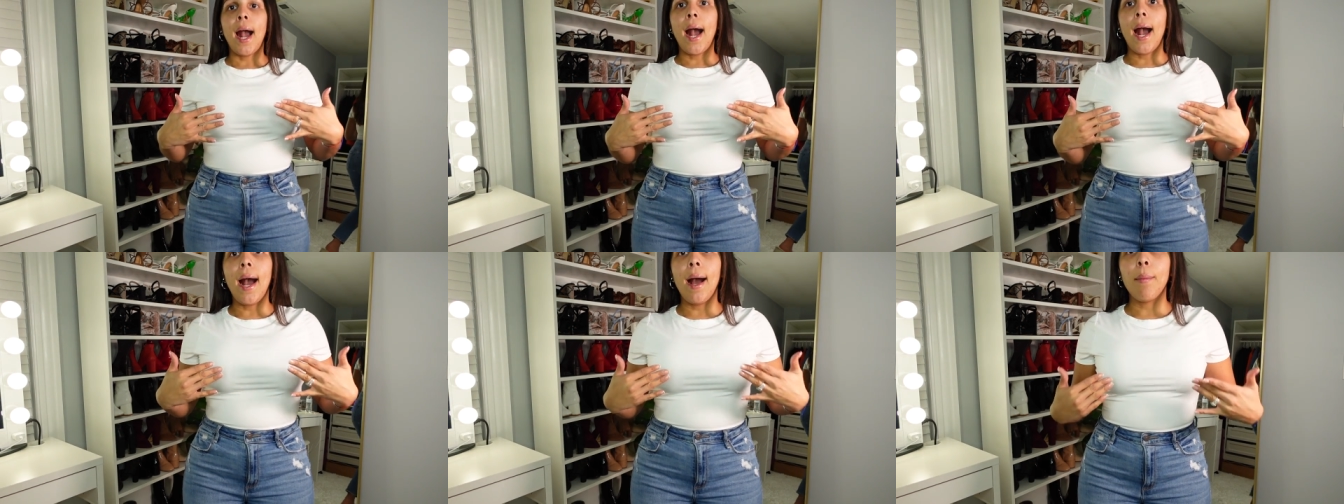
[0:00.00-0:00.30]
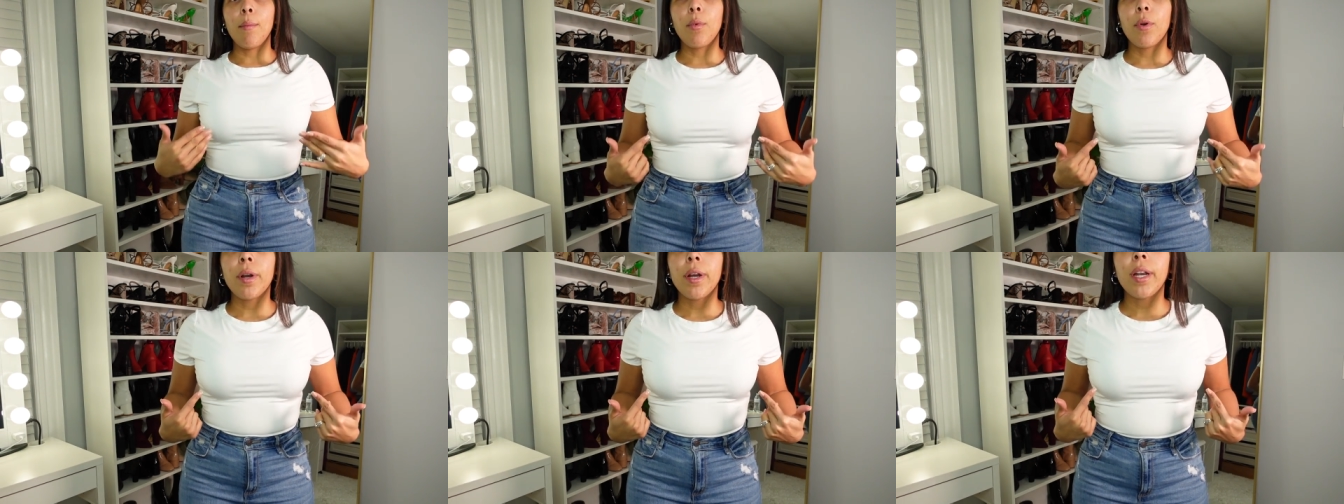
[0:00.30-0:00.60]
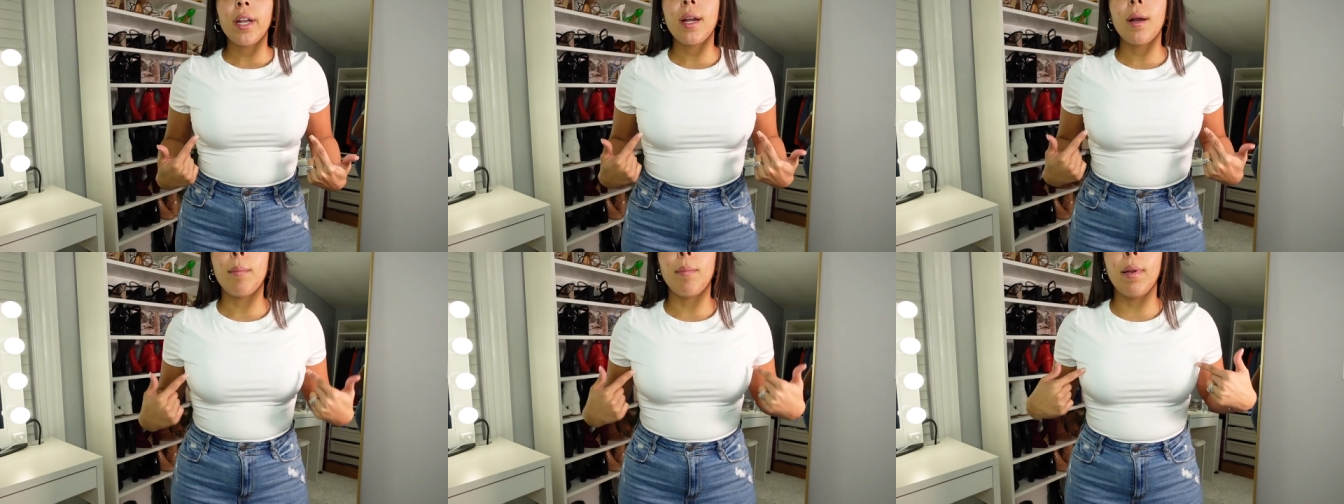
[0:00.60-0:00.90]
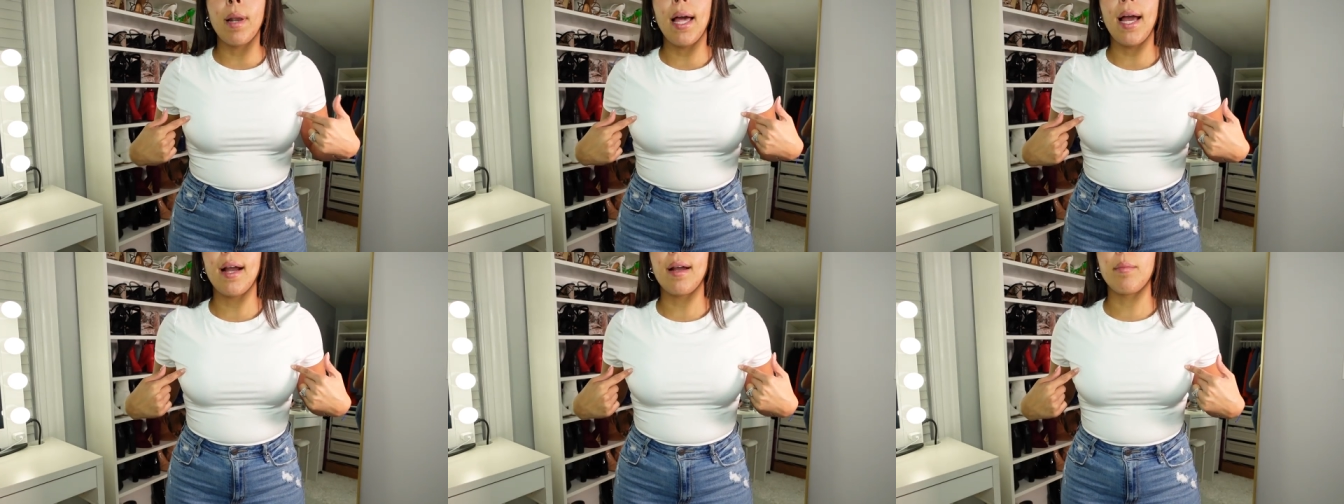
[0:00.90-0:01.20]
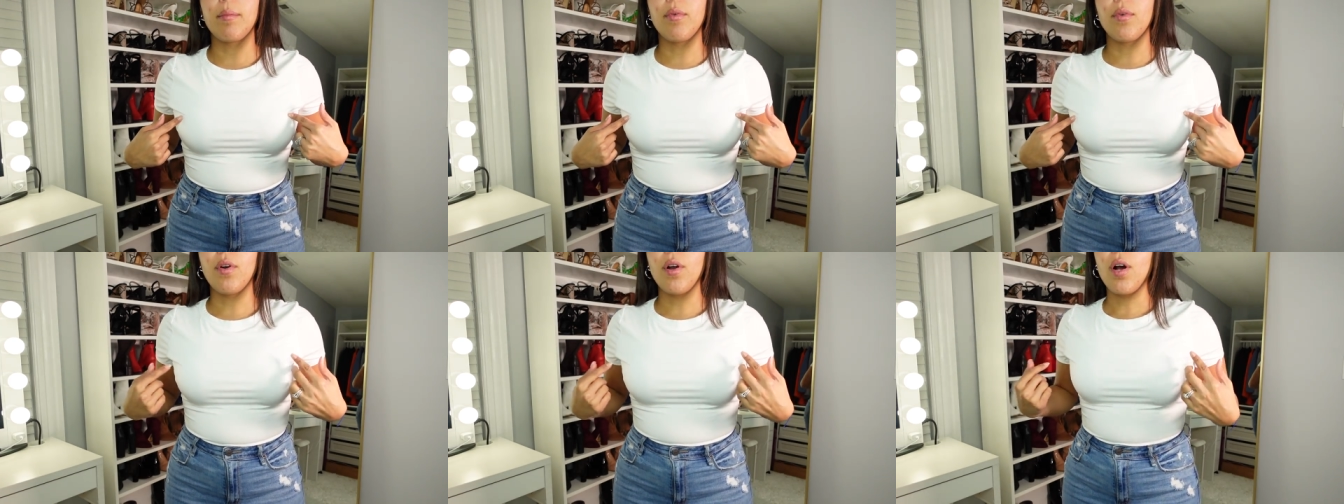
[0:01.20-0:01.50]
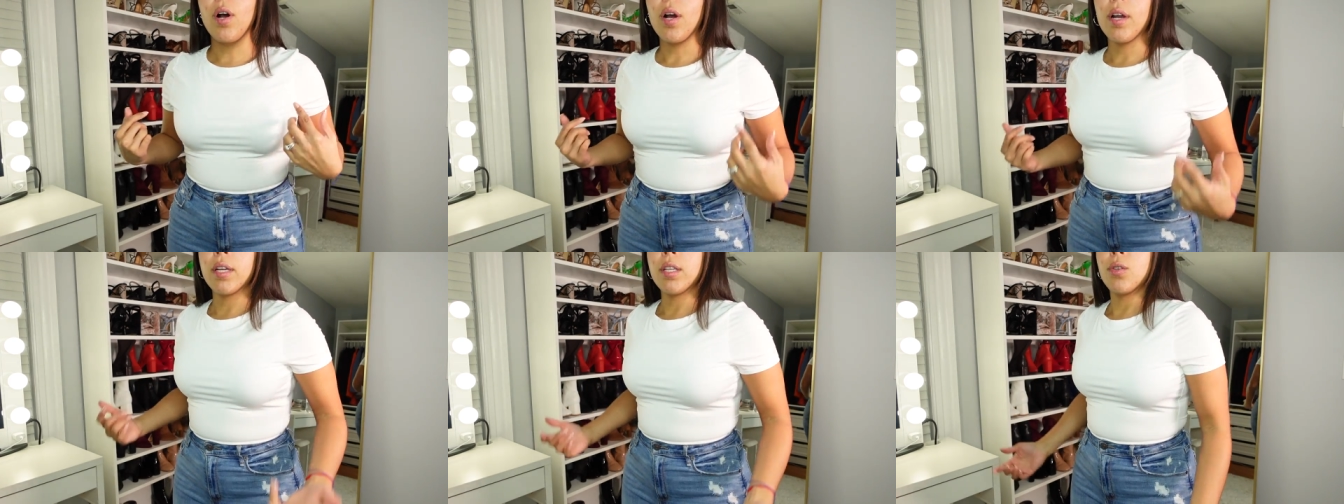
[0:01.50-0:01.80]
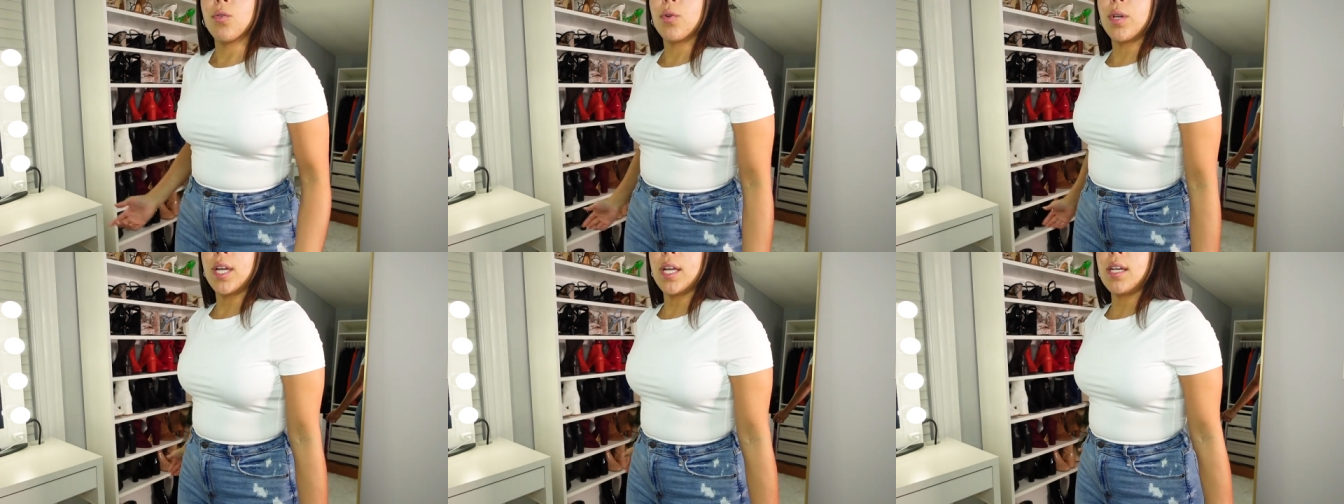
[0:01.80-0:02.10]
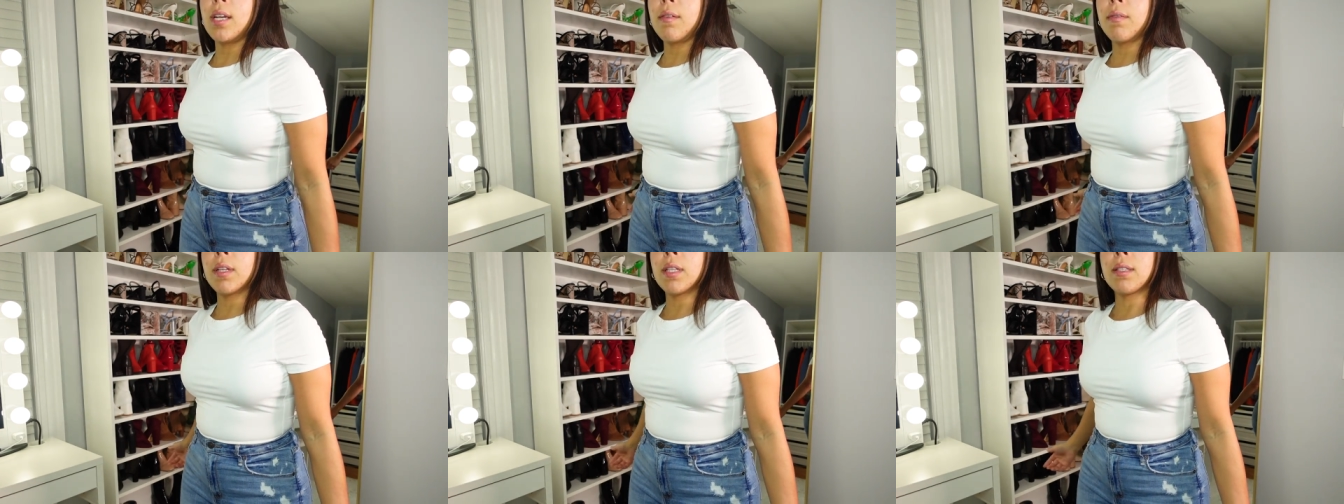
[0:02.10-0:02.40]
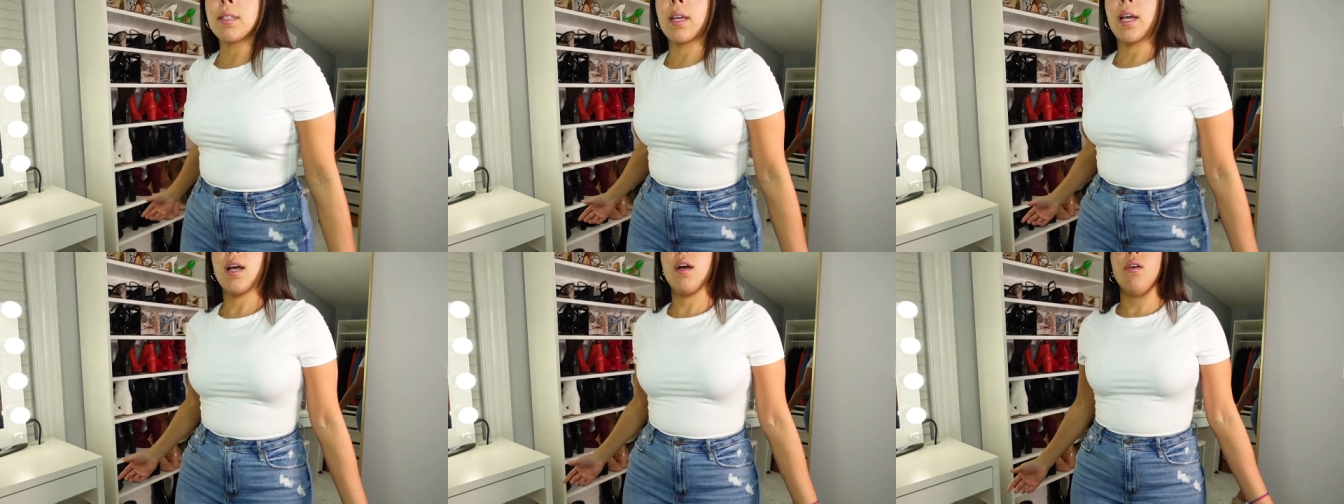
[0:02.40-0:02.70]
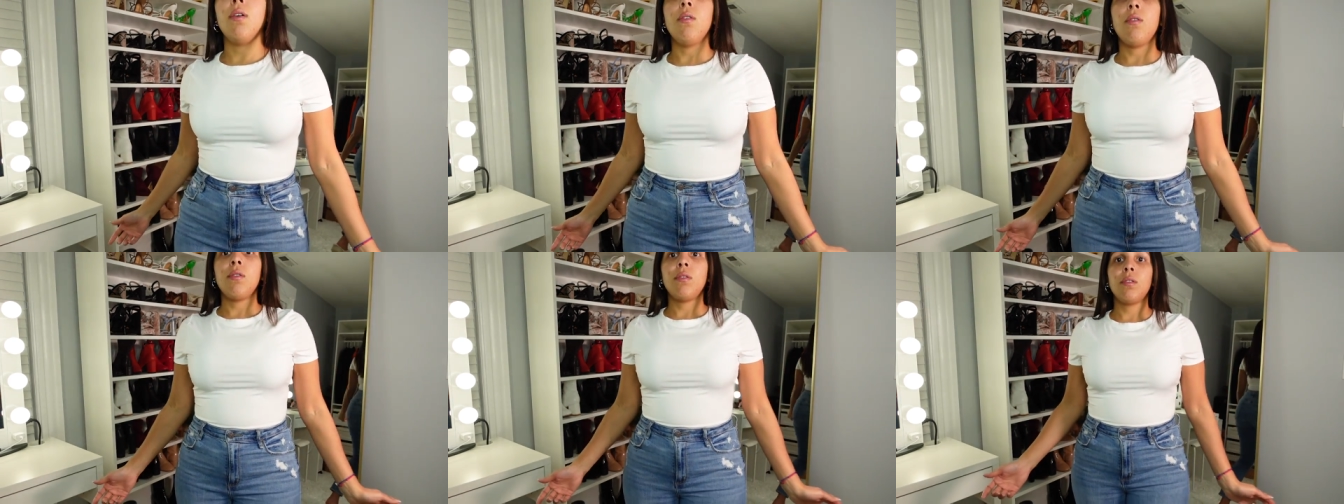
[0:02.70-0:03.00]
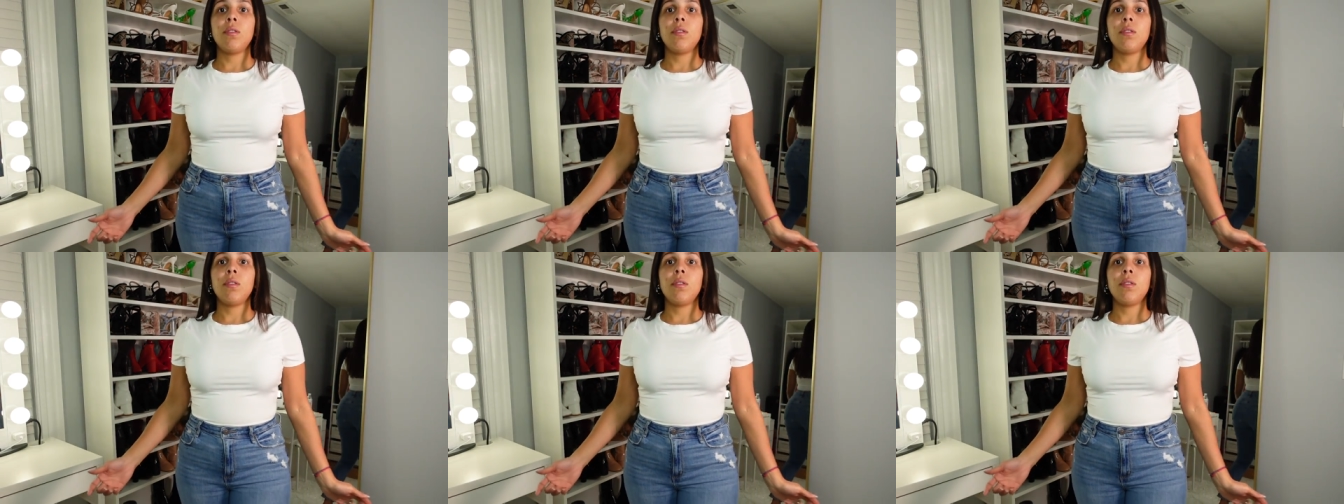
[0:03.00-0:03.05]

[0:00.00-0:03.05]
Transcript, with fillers: I'm wearing a black bra and you can't even tell.